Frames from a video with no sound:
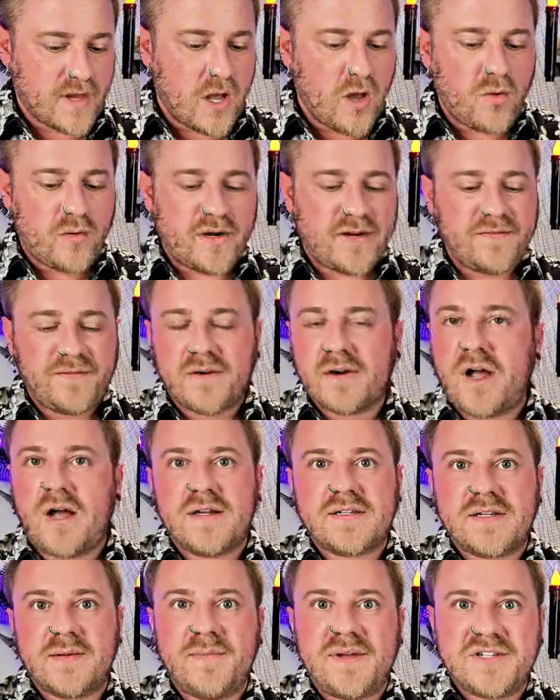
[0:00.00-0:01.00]
Oh, and I
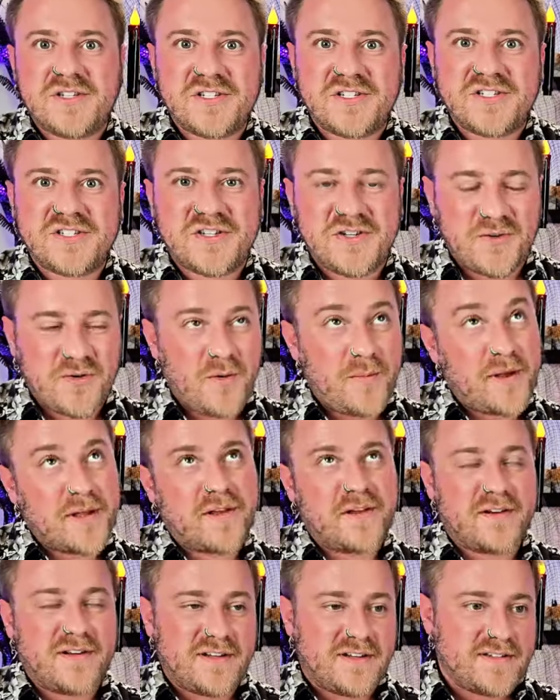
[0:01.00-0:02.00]
forgot to mention too, oh my
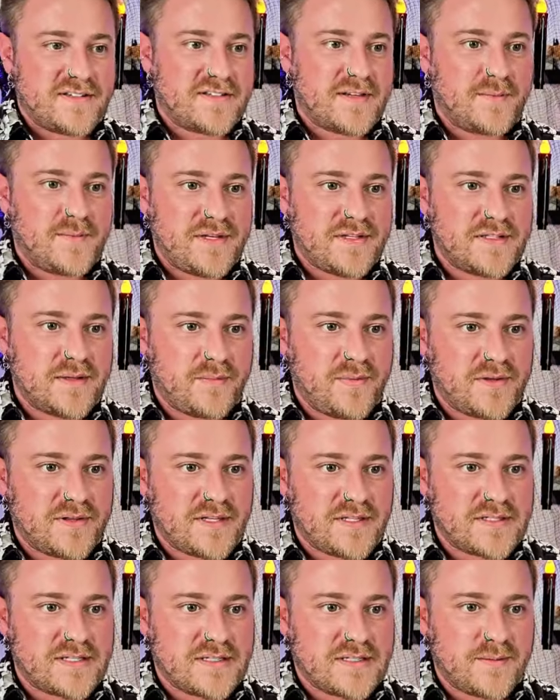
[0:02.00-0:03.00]
goodness, I meant to put
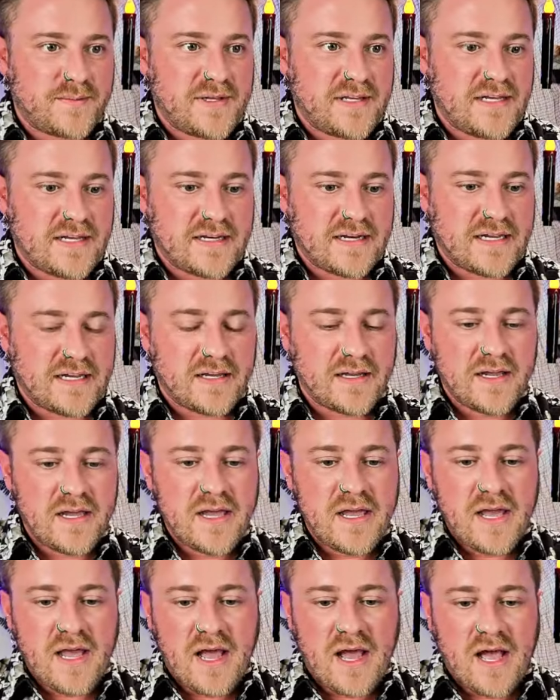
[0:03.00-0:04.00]
this at the beginning.
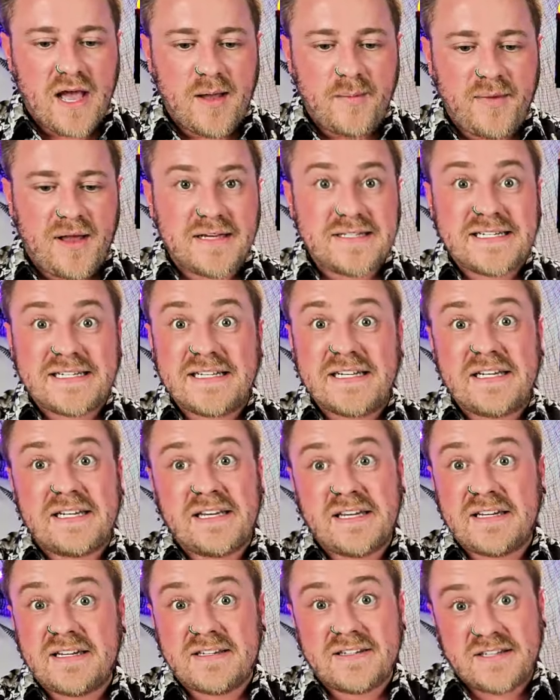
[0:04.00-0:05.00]
I did
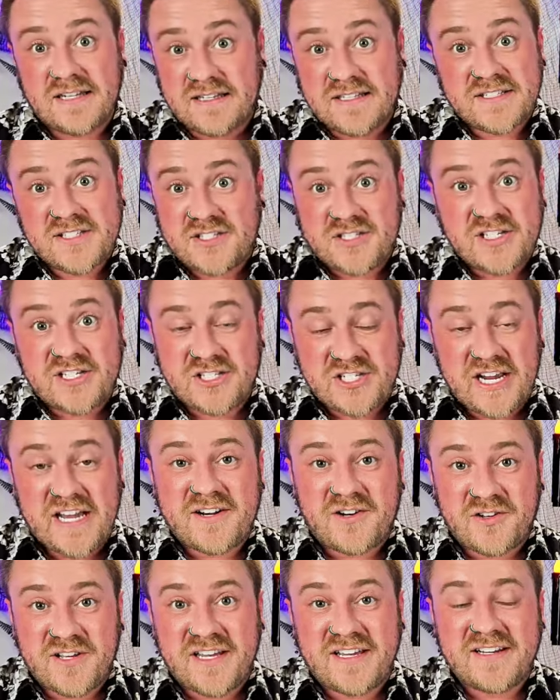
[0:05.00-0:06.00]
hit, then the
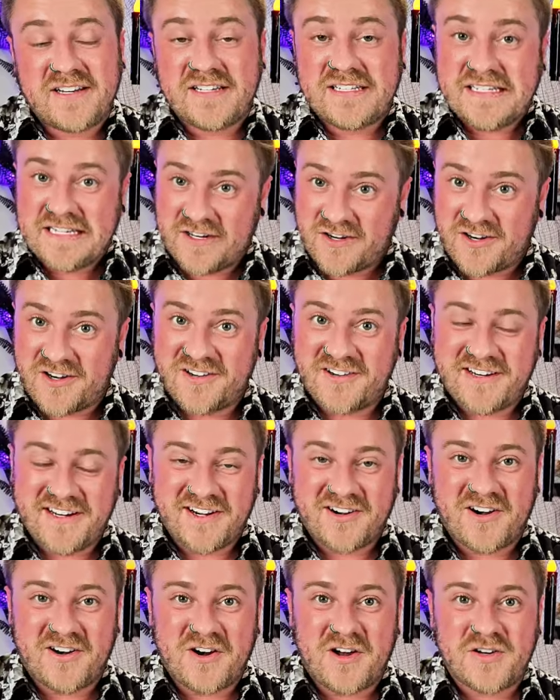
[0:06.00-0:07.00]
channel hit a year
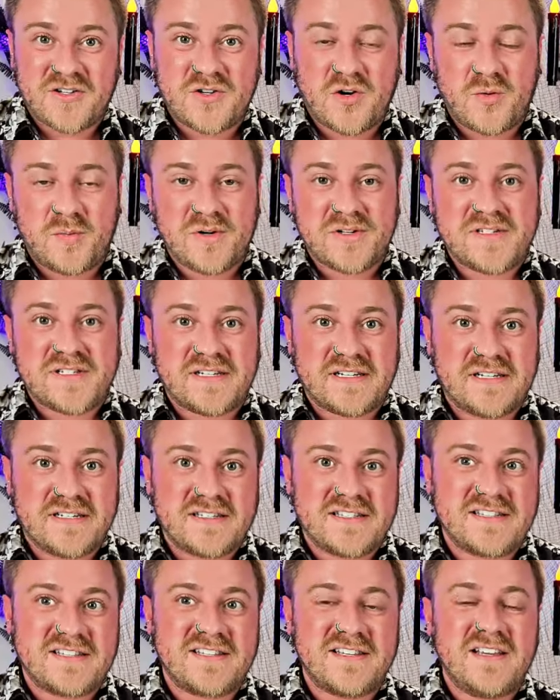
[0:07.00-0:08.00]
here on October
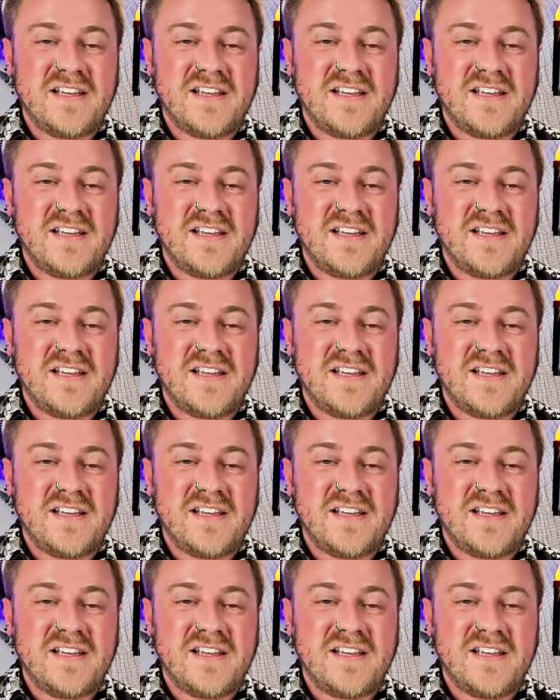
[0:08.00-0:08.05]
6th.